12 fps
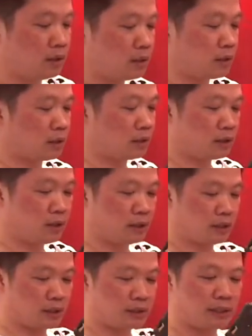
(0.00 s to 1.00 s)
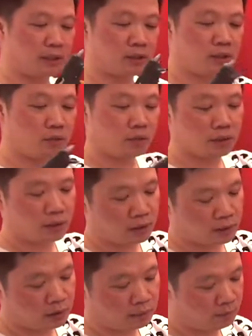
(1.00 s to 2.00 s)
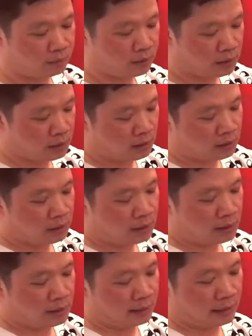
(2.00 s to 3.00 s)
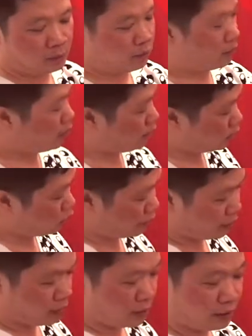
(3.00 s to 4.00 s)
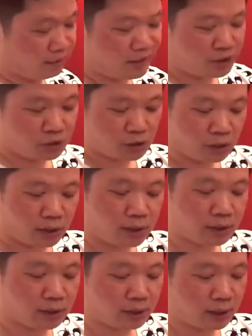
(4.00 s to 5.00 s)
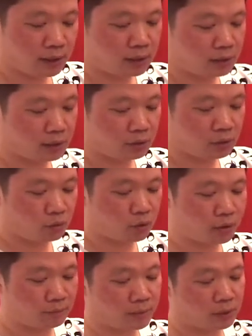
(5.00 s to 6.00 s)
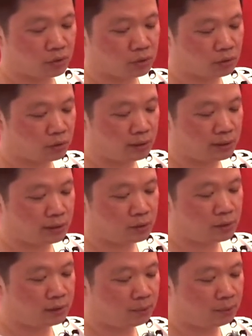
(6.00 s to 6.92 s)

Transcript: So sitting in the center, we're gonna, and that where your cleavage is. So you want to make sure you